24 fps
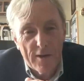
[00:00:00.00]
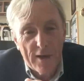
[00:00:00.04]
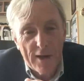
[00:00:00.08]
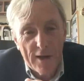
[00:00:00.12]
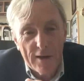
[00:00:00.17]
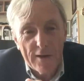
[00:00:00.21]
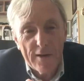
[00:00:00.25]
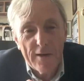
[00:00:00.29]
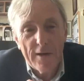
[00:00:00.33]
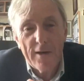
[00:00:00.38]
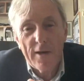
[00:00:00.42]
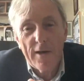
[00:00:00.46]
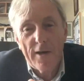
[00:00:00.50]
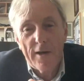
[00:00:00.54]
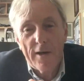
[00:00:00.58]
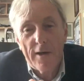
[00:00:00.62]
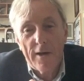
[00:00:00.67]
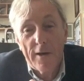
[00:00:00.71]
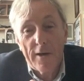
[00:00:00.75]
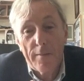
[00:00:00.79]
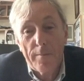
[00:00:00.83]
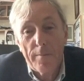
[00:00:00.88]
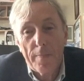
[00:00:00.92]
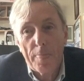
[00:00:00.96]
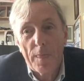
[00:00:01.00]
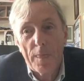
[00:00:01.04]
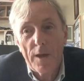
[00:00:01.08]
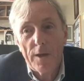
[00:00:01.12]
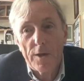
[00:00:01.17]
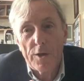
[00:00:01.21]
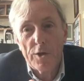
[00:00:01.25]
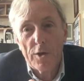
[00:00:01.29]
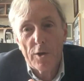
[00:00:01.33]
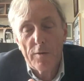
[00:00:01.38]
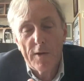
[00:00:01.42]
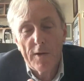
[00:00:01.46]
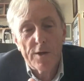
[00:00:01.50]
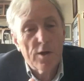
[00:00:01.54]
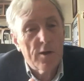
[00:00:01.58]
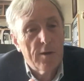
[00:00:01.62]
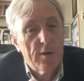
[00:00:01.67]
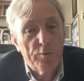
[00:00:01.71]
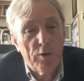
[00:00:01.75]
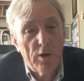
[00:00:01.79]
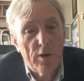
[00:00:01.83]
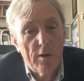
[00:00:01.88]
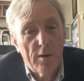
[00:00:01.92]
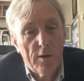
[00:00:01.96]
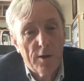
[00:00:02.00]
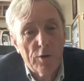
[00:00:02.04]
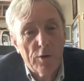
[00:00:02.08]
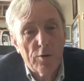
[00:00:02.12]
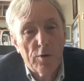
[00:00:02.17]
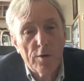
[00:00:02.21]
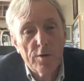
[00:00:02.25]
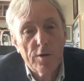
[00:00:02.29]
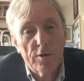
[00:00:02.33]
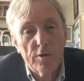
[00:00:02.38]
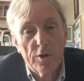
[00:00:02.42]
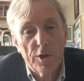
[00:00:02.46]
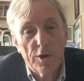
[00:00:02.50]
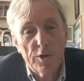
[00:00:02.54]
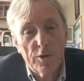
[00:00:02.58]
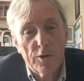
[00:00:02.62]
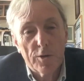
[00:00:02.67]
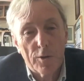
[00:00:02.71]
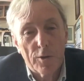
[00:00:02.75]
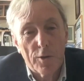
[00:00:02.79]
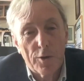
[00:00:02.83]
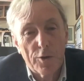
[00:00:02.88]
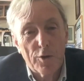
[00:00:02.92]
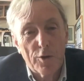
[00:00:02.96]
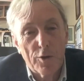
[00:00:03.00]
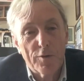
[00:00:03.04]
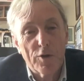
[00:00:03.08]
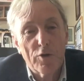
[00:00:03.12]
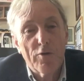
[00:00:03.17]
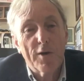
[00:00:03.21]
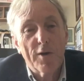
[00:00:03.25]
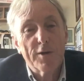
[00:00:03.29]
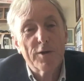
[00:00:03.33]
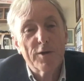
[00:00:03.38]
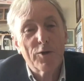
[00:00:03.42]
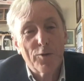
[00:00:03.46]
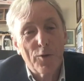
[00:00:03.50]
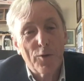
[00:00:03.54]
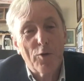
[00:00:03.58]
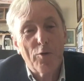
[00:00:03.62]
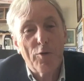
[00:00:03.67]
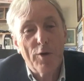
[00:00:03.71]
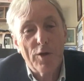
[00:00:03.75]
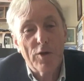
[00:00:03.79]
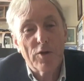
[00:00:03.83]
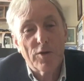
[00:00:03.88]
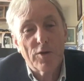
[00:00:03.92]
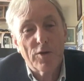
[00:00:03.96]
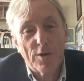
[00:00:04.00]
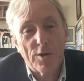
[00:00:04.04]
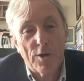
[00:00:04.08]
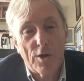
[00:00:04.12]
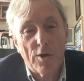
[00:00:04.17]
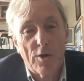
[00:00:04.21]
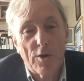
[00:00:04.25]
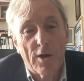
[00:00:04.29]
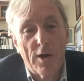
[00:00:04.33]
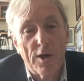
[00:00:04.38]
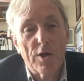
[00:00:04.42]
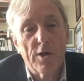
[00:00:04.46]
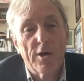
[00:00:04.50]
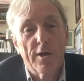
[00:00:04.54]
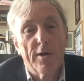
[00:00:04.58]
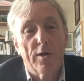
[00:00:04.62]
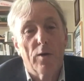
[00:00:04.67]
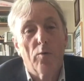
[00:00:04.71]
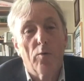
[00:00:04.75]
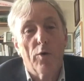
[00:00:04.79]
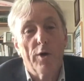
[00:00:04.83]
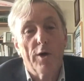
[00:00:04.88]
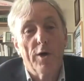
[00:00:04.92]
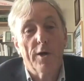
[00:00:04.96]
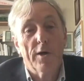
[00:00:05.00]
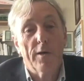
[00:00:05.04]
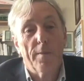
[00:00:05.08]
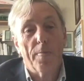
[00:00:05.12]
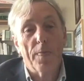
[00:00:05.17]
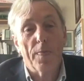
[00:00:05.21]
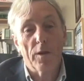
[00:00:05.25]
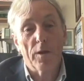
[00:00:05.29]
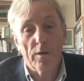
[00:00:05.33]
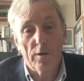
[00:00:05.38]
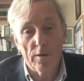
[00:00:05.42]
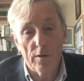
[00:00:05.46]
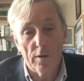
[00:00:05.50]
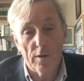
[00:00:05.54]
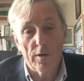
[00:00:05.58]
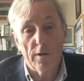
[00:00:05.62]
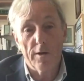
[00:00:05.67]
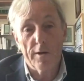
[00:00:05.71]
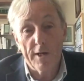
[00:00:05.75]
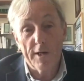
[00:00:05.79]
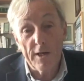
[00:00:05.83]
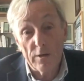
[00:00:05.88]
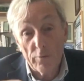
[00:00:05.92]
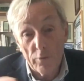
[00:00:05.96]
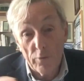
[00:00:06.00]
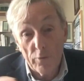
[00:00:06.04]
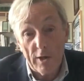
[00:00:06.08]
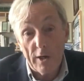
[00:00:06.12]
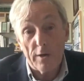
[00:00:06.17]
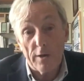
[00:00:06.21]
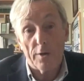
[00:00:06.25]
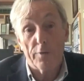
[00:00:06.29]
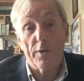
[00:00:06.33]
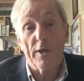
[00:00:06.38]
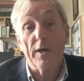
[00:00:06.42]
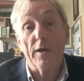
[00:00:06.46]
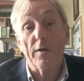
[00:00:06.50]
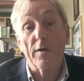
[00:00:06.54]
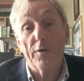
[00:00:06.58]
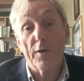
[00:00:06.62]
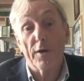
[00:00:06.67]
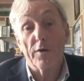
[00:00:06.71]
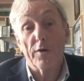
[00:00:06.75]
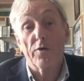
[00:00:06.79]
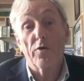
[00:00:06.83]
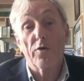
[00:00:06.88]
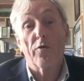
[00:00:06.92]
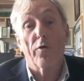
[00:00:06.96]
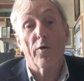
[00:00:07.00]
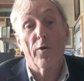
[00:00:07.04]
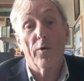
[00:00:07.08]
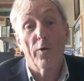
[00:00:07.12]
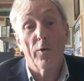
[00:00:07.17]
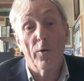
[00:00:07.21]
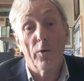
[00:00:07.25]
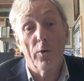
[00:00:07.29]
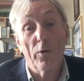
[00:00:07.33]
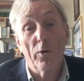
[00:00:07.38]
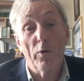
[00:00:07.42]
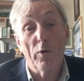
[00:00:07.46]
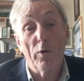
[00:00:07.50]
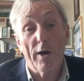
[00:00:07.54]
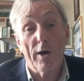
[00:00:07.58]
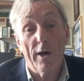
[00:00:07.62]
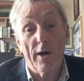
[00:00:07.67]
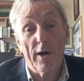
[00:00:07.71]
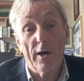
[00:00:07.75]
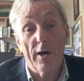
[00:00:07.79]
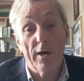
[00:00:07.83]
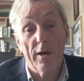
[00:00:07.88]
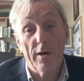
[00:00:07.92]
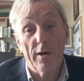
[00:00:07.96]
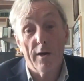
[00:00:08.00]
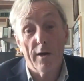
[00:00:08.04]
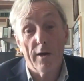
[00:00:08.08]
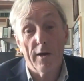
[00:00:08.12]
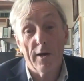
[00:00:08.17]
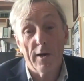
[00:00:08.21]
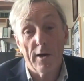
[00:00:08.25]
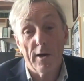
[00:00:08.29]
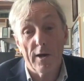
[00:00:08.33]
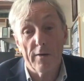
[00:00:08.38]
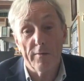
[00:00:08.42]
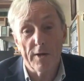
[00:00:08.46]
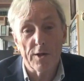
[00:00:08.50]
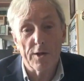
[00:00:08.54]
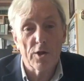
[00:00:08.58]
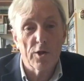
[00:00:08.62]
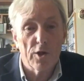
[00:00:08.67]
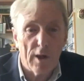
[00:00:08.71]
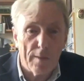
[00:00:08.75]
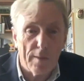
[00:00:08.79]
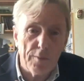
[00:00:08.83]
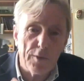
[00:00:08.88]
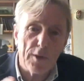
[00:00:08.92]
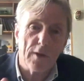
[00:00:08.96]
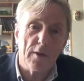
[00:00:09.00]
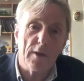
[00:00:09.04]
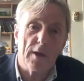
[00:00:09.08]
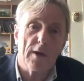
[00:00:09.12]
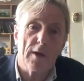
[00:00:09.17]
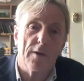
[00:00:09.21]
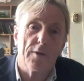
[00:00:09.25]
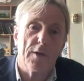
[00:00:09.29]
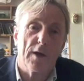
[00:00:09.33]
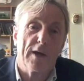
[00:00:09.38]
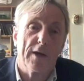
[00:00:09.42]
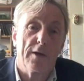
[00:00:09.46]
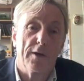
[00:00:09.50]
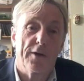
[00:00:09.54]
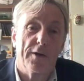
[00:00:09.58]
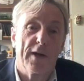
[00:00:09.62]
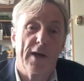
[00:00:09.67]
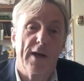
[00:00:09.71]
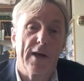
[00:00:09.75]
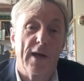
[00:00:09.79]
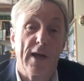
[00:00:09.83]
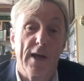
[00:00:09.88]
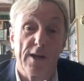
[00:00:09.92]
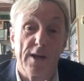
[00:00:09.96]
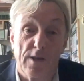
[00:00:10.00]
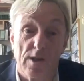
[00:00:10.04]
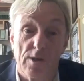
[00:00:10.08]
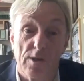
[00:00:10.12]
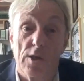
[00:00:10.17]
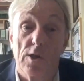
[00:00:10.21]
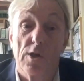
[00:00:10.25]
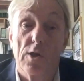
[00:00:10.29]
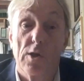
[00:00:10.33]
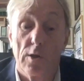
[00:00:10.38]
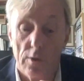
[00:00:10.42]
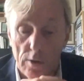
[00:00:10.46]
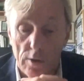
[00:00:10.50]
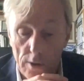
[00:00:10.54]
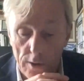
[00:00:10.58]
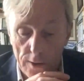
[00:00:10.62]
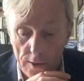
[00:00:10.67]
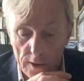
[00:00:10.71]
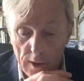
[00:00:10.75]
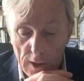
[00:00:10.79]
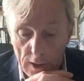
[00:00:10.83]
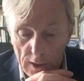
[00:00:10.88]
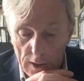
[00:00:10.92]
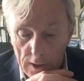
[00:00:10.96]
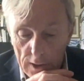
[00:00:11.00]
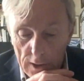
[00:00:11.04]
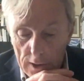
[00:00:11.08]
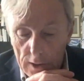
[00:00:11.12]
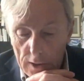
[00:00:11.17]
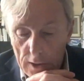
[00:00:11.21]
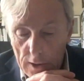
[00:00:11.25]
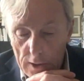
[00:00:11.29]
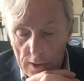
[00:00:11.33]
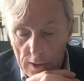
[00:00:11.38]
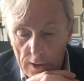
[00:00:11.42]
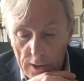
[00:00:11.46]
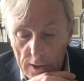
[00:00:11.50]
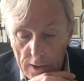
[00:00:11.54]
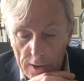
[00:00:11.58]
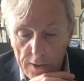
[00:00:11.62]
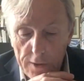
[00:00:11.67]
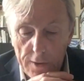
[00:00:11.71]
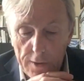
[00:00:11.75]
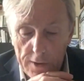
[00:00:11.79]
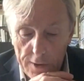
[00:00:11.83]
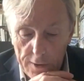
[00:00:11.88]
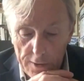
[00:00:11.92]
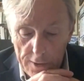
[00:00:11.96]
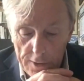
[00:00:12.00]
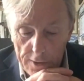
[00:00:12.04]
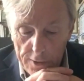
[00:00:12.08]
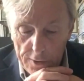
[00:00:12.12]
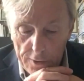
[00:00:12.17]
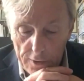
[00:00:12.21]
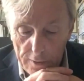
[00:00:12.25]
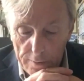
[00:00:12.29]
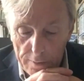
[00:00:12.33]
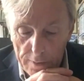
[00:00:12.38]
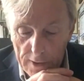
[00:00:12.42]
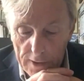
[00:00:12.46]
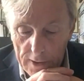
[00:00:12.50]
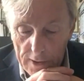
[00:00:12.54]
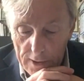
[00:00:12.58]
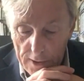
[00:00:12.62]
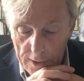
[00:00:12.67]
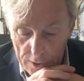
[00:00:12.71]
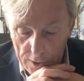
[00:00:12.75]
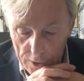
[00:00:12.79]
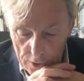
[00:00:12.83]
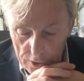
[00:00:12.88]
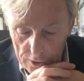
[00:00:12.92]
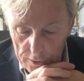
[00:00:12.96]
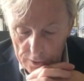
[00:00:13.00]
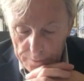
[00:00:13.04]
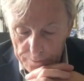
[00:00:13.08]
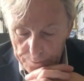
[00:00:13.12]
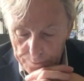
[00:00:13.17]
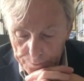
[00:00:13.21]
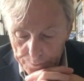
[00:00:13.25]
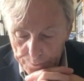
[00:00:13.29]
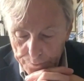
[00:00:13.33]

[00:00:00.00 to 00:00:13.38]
that. And so that's one of those constitutional sort of structural questions, as I see it, where you need really to think things through, and that's something that I think LDAC has assisted on in the past.